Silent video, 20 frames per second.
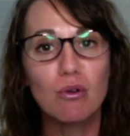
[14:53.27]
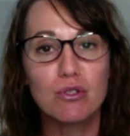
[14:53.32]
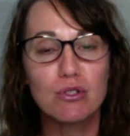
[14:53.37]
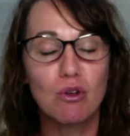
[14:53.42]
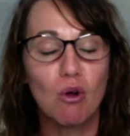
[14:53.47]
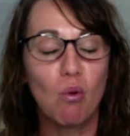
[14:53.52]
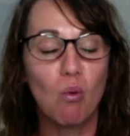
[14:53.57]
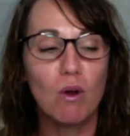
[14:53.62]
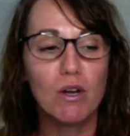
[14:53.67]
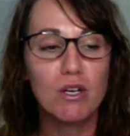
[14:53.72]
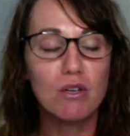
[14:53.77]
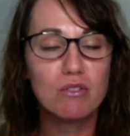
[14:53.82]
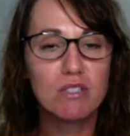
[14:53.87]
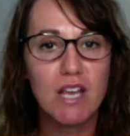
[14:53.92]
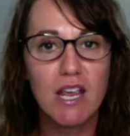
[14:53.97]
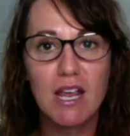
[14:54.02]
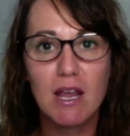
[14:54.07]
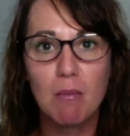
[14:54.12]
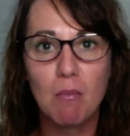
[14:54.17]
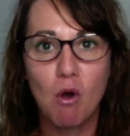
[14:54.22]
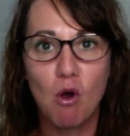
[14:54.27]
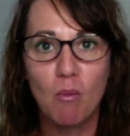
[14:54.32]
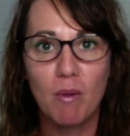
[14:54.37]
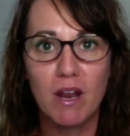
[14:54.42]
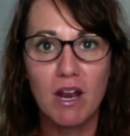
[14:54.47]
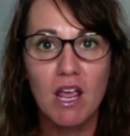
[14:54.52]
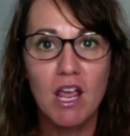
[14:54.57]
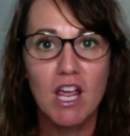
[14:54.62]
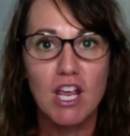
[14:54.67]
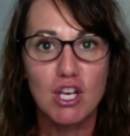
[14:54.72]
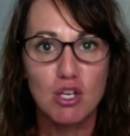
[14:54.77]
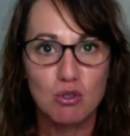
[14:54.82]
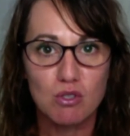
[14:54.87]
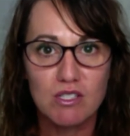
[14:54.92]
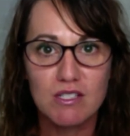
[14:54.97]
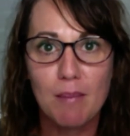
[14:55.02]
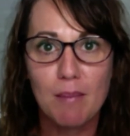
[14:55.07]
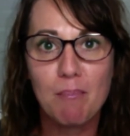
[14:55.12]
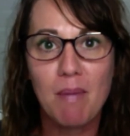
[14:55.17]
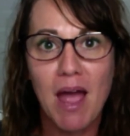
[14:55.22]
So when you take a moment, you
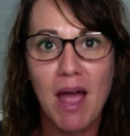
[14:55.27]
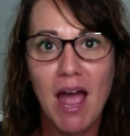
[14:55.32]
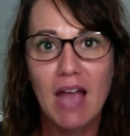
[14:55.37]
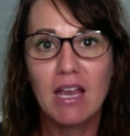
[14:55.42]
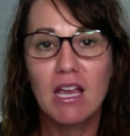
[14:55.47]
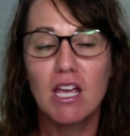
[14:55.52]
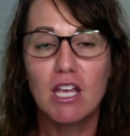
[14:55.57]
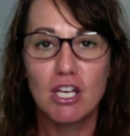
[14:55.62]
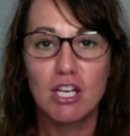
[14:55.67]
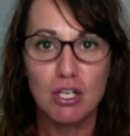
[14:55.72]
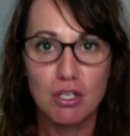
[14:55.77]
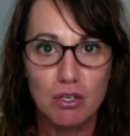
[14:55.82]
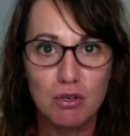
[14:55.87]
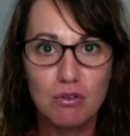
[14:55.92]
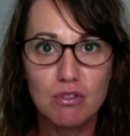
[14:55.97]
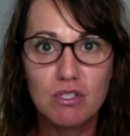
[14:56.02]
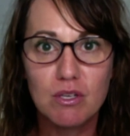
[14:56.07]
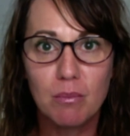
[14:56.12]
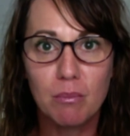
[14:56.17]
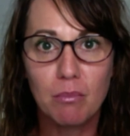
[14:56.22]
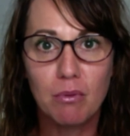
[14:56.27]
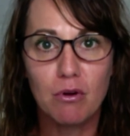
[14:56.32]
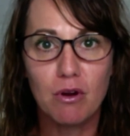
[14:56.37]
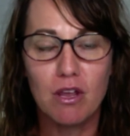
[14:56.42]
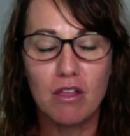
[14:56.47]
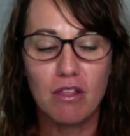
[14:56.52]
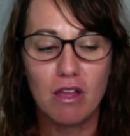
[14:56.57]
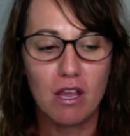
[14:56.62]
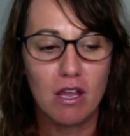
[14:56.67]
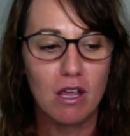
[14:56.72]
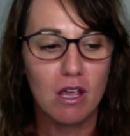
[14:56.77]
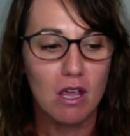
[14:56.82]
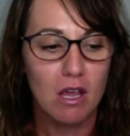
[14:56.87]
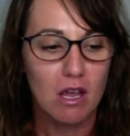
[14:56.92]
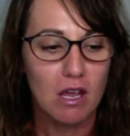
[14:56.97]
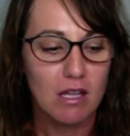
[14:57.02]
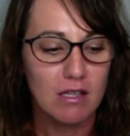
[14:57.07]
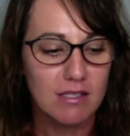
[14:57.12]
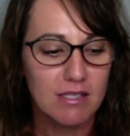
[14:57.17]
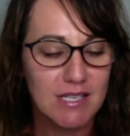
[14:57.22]
step back, you do some breathing,
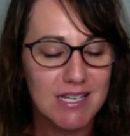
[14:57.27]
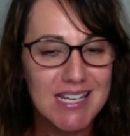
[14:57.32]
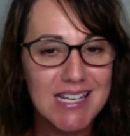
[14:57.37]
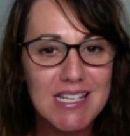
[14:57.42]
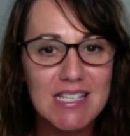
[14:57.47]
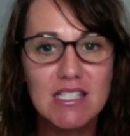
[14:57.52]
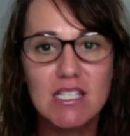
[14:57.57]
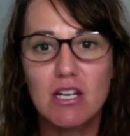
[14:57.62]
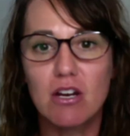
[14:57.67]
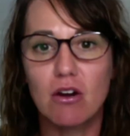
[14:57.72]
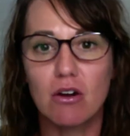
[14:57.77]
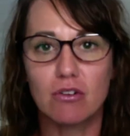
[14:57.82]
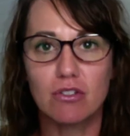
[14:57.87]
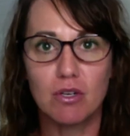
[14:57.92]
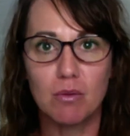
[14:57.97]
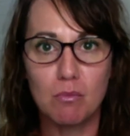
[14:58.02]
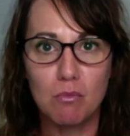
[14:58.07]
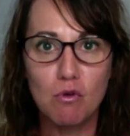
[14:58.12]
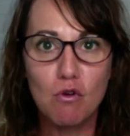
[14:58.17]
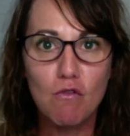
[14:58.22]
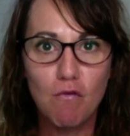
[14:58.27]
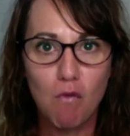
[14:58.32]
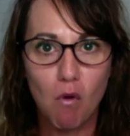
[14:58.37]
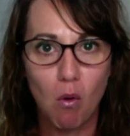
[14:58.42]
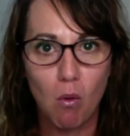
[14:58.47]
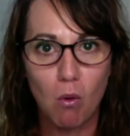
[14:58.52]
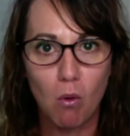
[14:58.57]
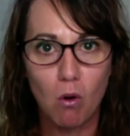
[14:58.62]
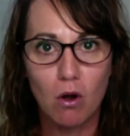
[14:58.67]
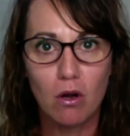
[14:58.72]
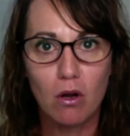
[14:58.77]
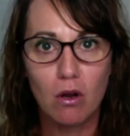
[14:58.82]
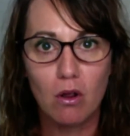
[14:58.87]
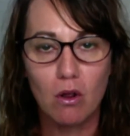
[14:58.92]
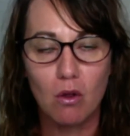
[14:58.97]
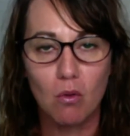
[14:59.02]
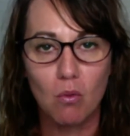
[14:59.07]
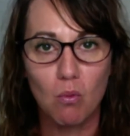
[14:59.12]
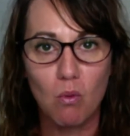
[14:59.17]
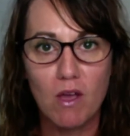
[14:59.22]
it's easier to move forward
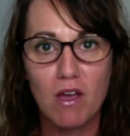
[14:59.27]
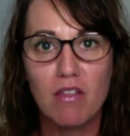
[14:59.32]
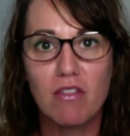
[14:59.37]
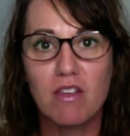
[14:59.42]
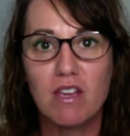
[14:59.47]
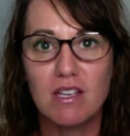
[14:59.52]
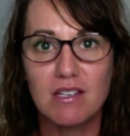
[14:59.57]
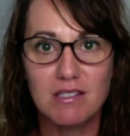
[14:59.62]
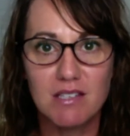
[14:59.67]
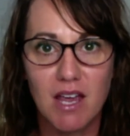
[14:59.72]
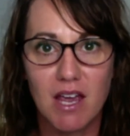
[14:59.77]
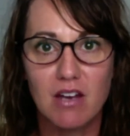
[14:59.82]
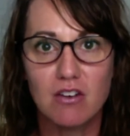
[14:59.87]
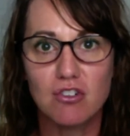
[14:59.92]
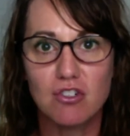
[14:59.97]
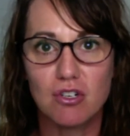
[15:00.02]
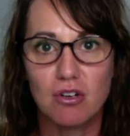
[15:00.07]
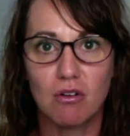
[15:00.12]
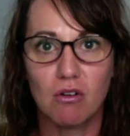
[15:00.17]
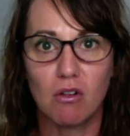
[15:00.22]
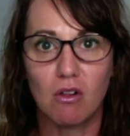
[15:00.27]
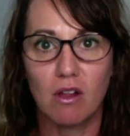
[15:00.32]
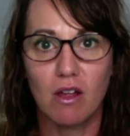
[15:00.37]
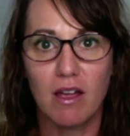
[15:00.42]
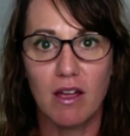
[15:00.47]
with intentional